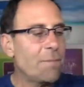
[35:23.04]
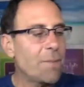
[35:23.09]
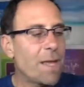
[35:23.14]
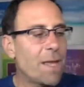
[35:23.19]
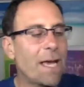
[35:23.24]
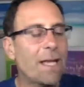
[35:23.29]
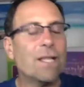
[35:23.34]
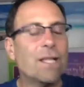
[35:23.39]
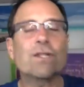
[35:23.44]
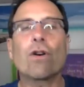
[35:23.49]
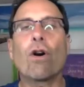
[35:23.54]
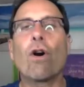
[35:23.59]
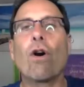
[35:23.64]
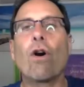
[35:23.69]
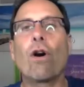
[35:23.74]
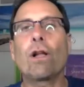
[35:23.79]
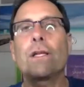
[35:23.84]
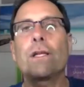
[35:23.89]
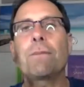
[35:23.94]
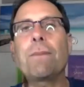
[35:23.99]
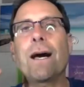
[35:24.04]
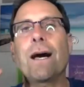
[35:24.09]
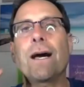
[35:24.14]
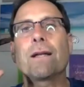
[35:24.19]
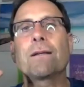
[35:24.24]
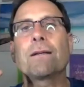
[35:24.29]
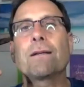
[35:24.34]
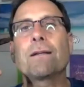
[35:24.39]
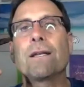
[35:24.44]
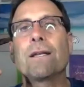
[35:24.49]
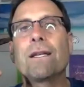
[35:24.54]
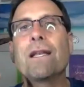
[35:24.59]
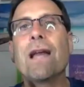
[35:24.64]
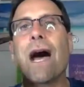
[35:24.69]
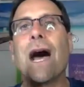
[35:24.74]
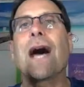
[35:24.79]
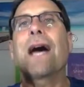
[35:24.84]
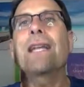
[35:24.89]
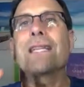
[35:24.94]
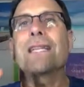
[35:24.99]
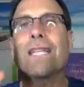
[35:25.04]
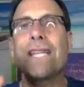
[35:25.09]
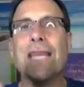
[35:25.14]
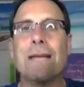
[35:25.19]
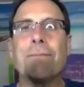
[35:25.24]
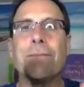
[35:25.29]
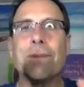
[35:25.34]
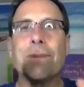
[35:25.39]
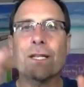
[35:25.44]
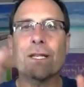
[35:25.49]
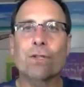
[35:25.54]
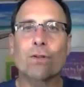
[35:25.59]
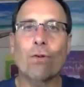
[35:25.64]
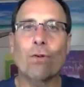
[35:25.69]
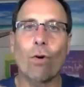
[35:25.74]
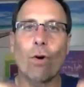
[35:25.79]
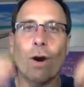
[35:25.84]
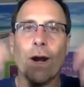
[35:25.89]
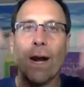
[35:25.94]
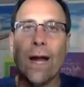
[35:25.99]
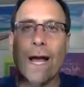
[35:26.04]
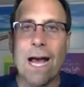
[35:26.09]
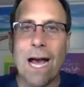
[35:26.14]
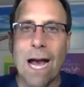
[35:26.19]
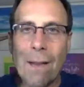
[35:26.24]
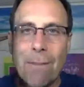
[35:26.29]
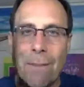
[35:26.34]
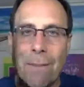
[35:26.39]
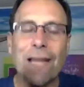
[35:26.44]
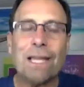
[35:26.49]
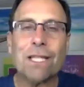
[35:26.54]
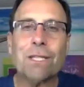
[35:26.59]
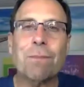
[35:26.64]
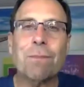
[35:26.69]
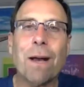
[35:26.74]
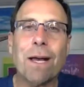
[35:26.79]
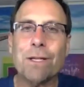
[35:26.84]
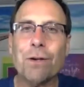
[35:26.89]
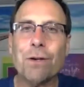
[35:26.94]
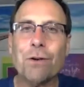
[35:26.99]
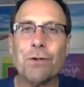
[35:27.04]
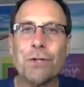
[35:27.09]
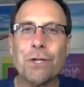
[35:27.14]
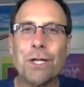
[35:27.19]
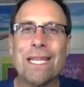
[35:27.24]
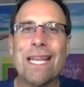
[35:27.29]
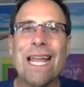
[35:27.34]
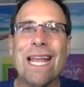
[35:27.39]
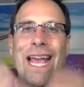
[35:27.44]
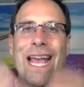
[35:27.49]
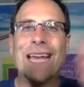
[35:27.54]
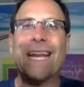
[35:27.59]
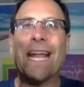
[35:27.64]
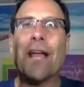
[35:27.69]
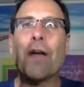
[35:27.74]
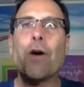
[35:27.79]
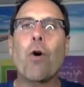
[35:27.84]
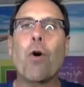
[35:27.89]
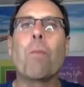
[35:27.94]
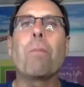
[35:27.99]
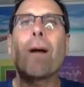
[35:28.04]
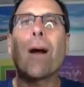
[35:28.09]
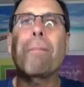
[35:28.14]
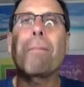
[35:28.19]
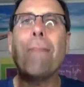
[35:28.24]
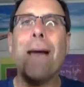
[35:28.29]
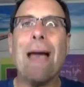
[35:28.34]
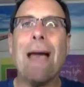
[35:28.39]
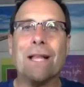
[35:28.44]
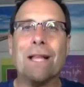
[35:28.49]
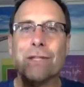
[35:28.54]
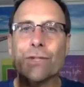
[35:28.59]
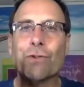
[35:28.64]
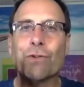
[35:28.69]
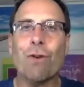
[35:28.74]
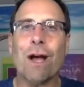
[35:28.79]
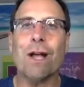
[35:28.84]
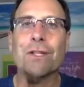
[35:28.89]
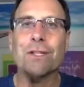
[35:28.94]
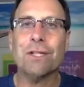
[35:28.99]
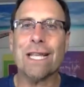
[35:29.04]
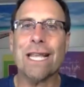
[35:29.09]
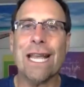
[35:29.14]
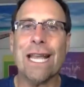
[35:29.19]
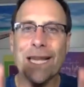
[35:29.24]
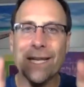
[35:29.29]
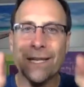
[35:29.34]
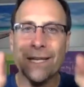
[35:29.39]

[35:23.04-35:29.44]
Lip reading: and it's all about not keeping score. I'm Alex Mondosian, and I hope our paths cross again